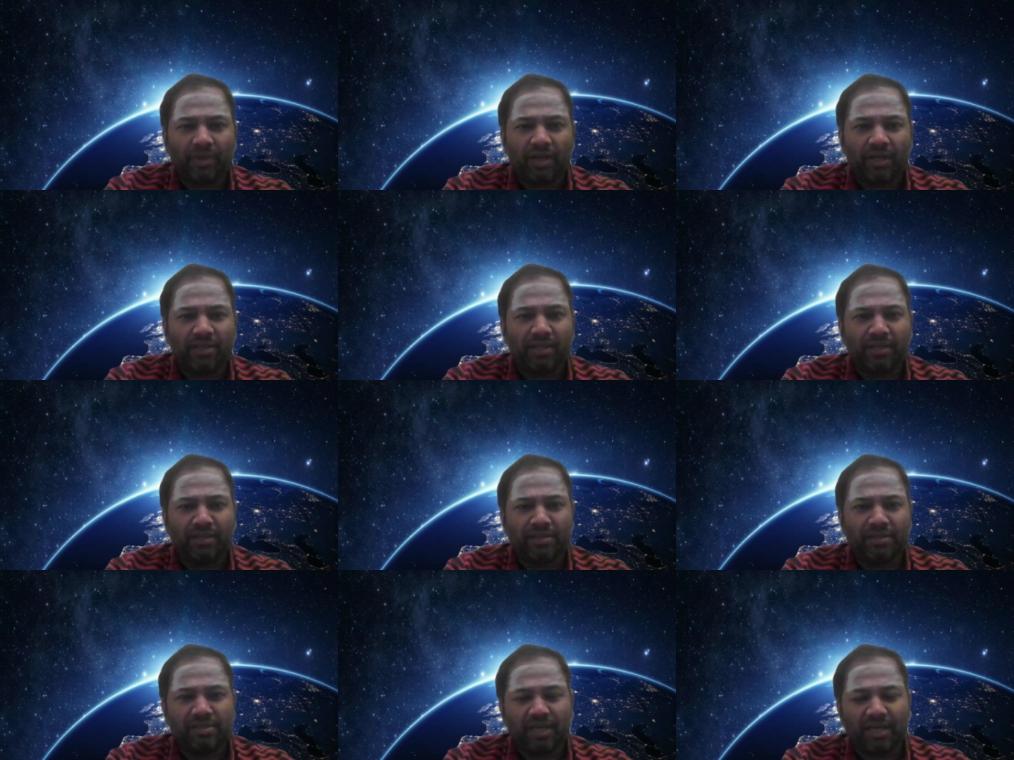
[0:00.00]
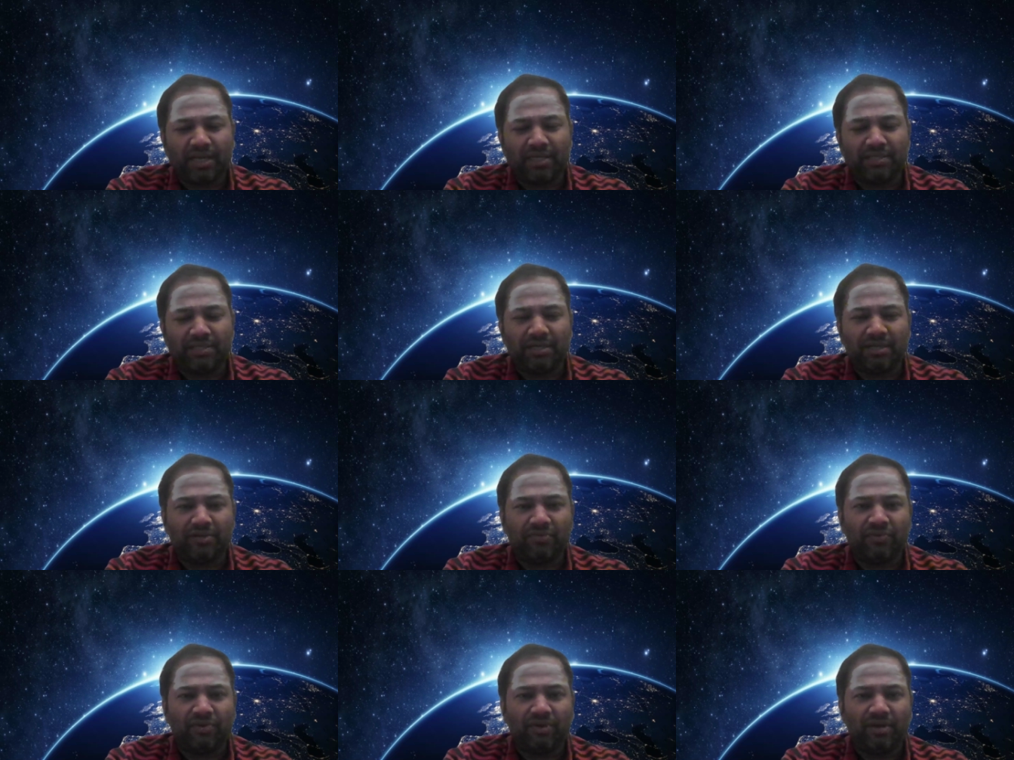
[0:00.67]
And then the second
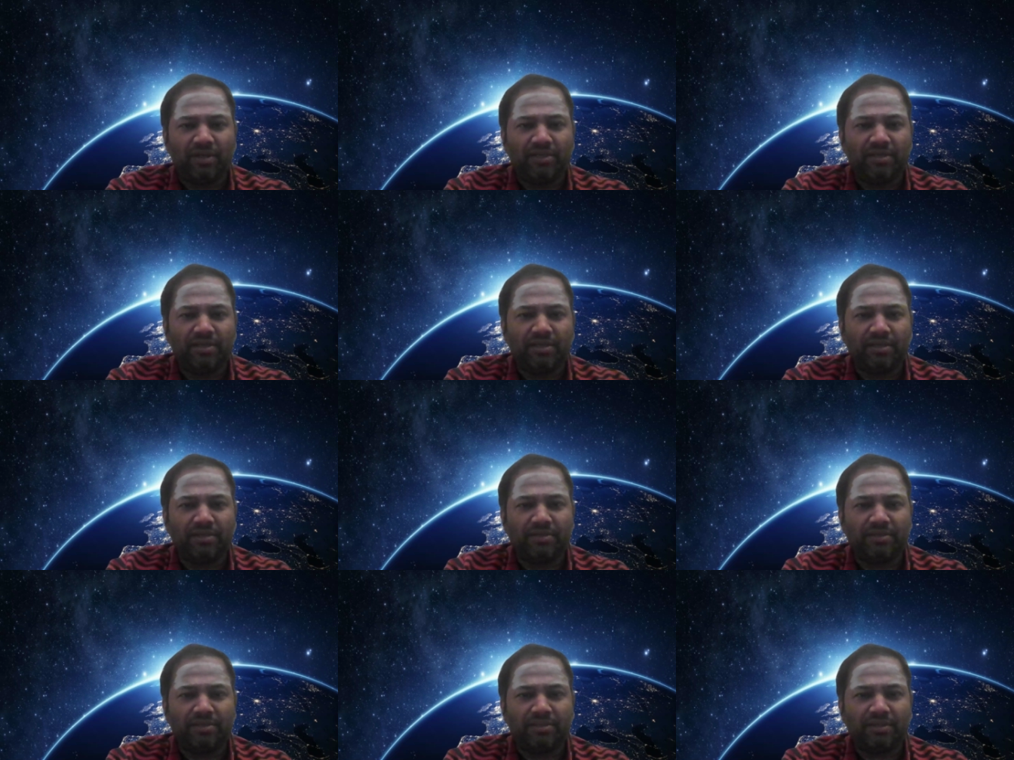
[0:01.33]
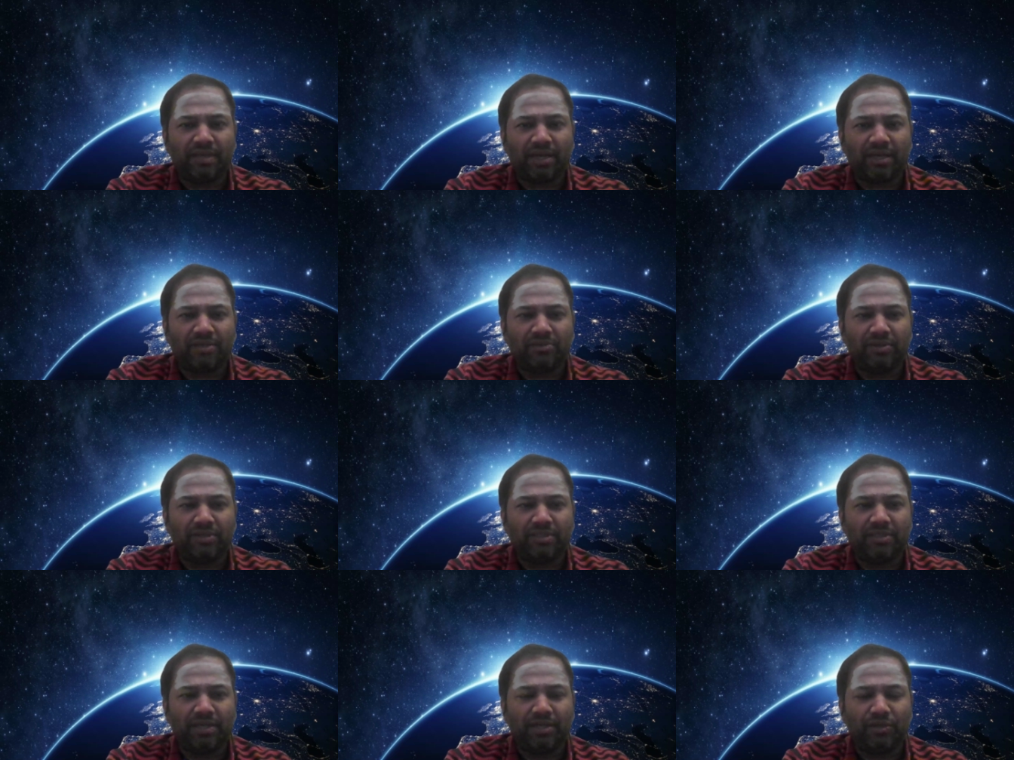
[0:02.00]
set of religions
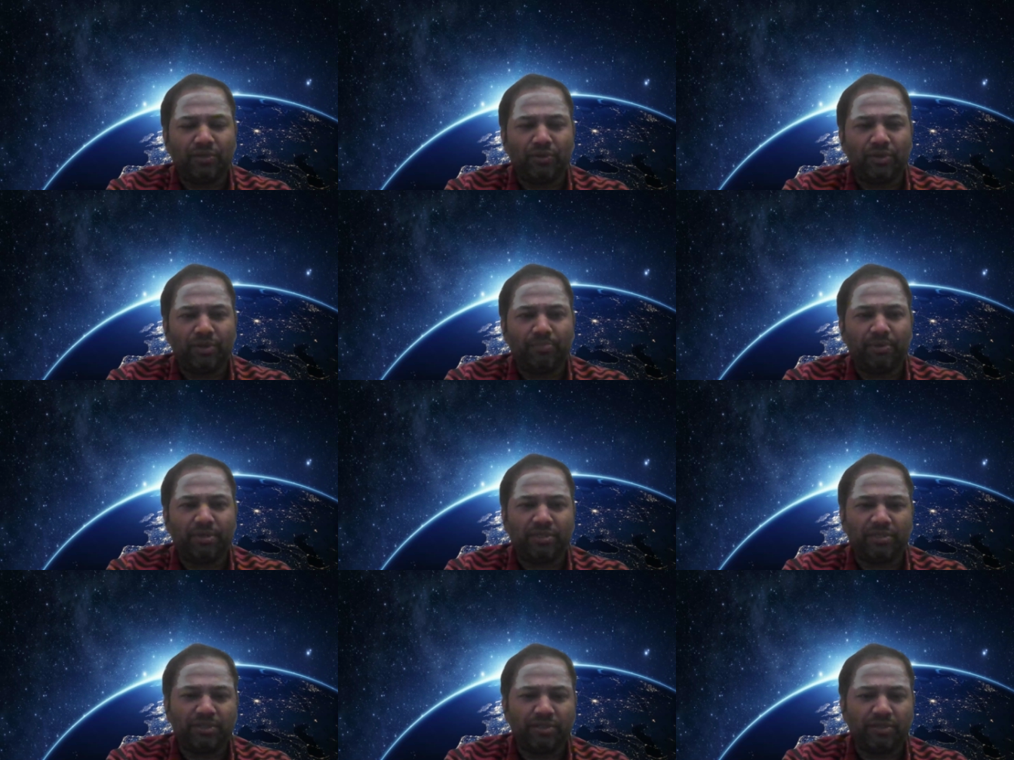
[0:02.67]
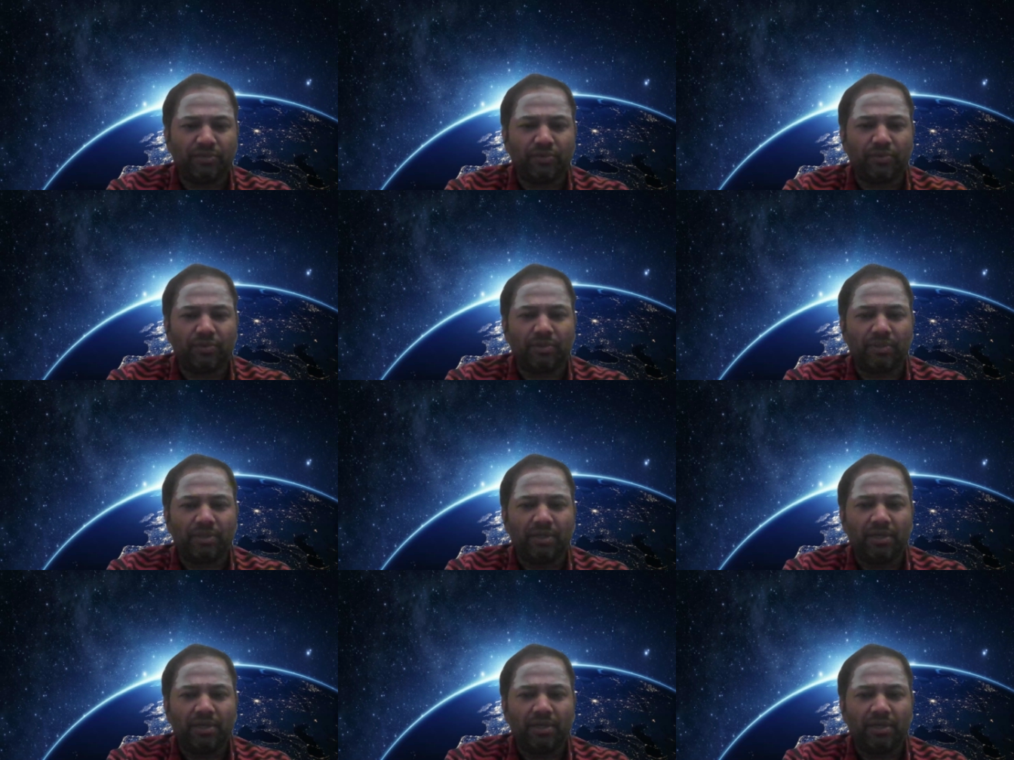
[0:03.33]
actually set you in pursuit